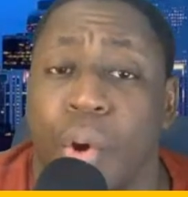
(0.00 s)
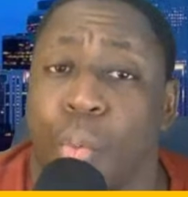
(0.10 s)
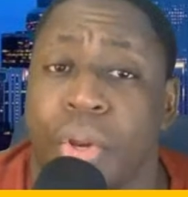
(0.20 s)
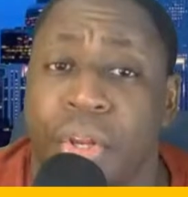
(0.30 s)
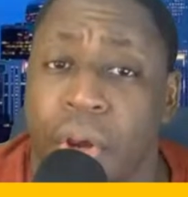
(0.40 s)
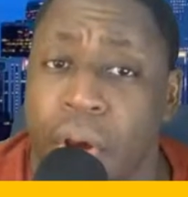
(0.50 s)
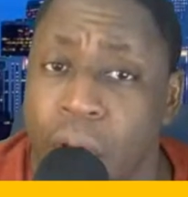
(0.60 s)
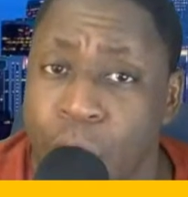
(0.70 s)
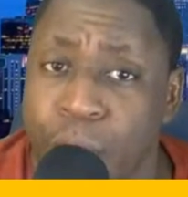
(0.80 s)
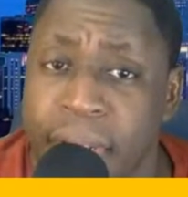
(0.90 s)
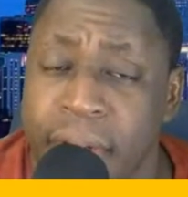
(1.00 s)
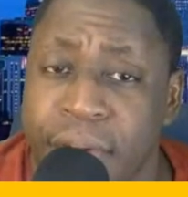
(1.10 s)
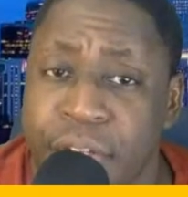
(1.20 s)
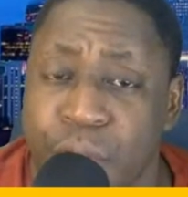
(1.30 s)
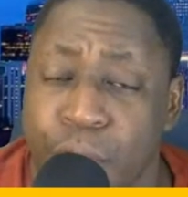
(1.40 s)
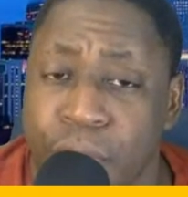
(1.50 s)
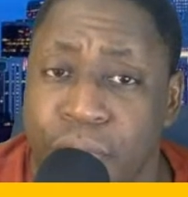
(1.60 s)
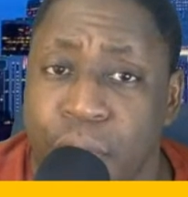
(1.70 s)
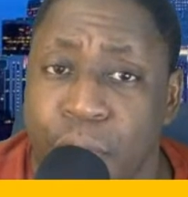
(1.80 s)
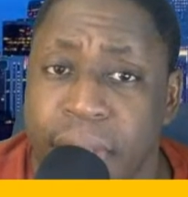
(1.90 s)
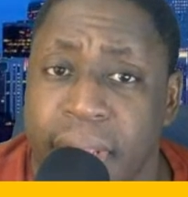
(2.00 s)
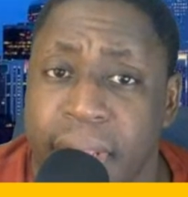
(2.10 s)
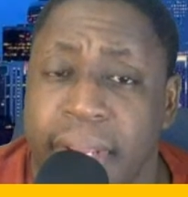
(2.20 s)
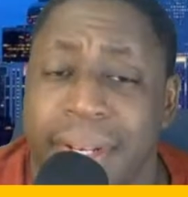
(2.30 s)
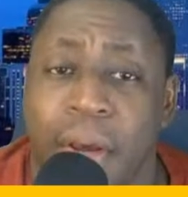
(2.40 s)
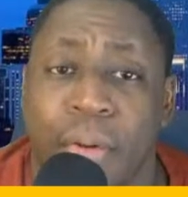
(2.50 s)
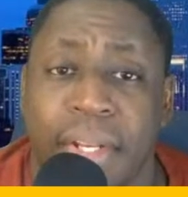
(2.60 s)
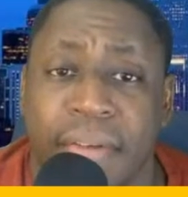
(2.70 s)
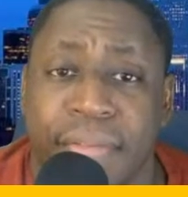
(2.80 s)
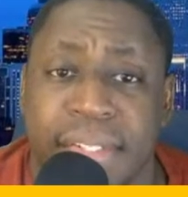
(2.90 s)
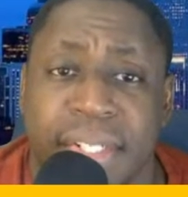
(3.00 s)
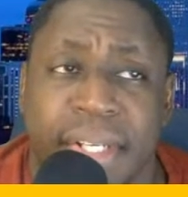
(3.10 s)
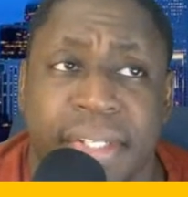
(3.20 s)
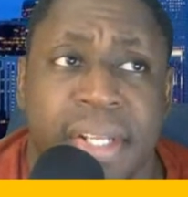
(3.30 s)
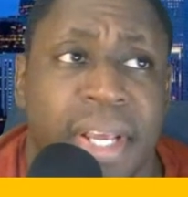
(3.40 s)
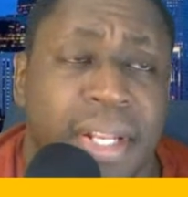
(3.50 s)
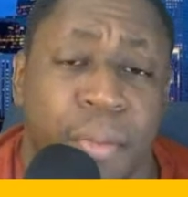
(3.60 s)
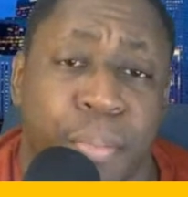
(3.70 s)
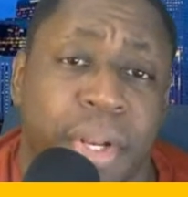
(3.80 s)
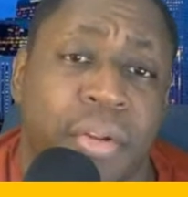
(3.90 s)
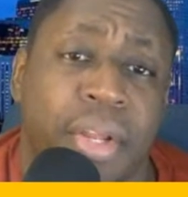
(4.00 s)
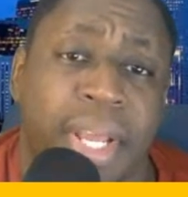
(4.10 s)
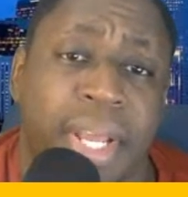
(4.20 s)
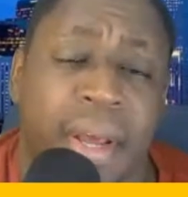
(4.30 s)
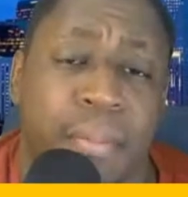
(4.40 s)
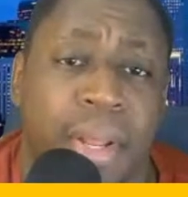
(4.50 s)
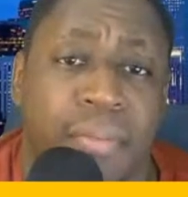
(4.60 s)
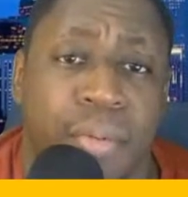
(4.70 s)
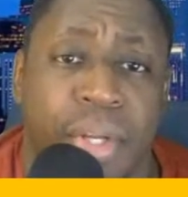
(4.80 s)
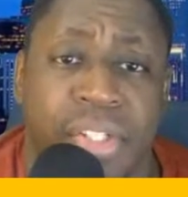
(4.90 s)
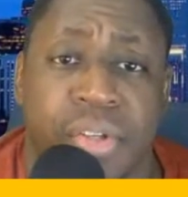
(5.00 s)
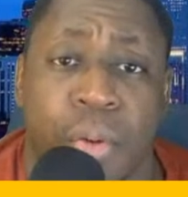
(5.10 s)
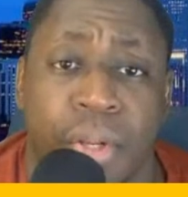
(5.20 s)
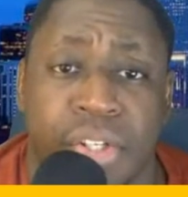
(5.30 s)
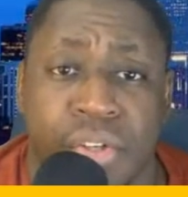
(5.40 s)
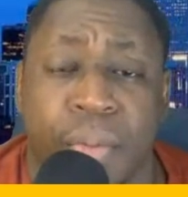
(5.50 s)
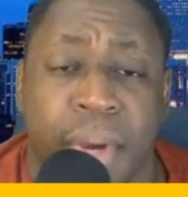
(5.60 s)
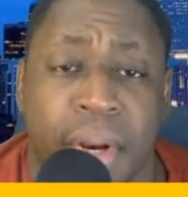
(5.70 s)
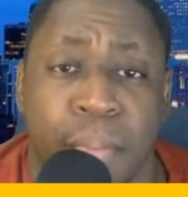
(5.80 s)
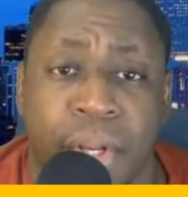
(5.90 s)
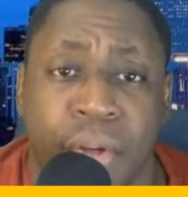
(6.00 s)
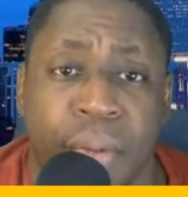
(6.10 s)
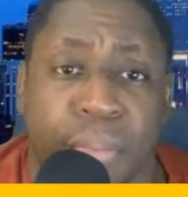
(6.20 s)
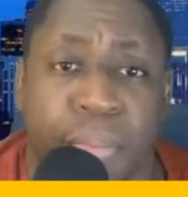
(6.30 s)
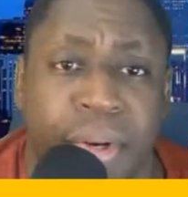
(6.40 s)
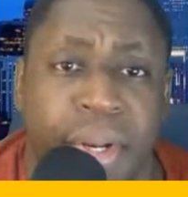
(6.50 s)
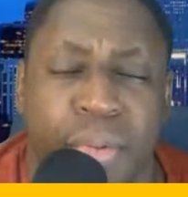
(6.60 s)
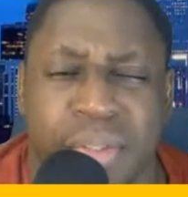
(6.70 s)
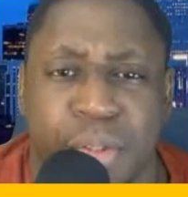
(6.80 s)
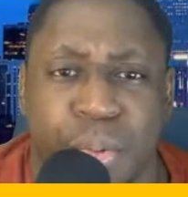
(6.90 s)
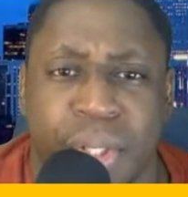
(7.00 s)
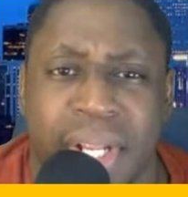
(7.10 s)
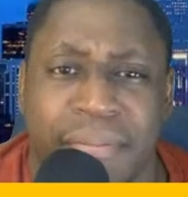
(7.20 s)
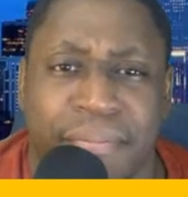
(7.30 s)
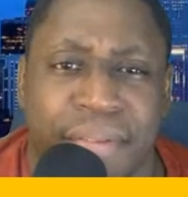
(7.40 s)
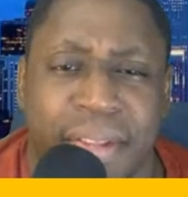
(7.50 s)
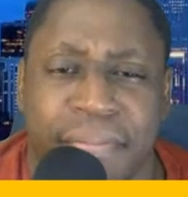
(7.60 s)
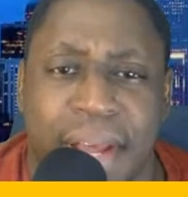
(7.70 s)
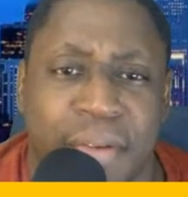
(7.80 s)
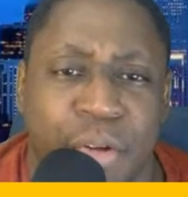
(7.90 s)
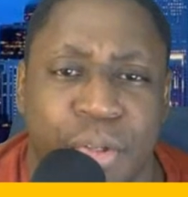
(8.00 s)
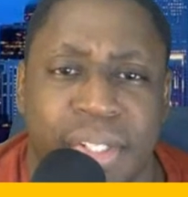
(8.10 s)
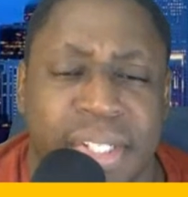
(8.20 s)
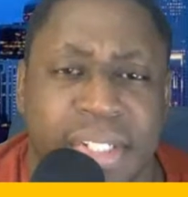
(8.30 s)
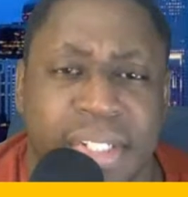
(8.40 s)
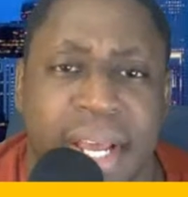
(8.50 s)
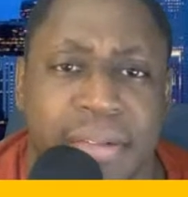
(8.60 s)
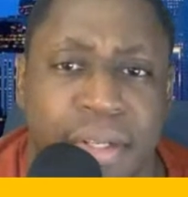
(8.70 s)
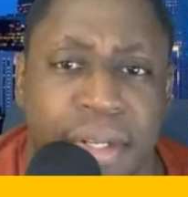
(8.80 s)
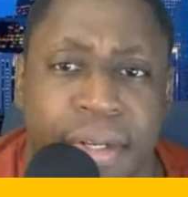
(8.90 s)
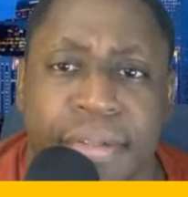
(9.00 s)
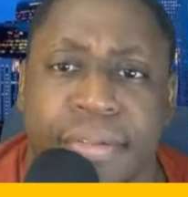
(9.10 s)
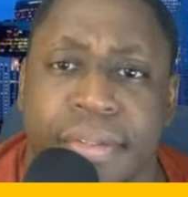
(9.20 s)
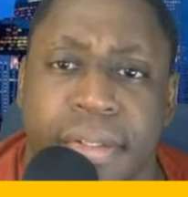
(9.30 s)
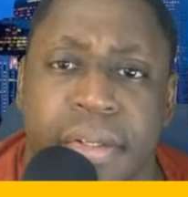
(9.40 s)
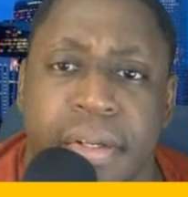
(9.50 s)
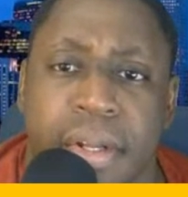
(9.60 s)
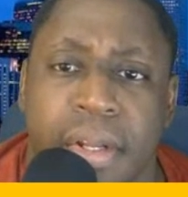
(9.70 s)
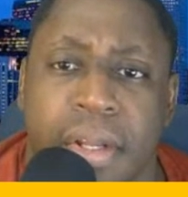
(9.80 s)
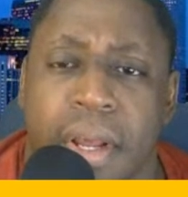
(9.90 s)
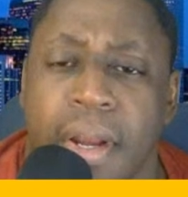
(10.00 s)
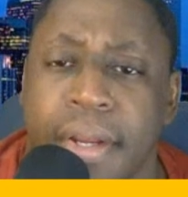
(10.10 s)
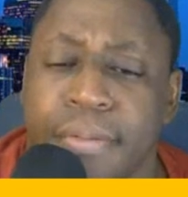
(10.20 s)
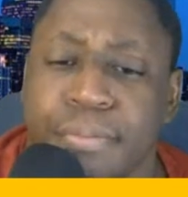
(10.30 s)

with your own individual 401k. The only difference is, depending on your income level, it's only a certain amount of money you can put in there, which is between like 5500 to 6000 a year. All right.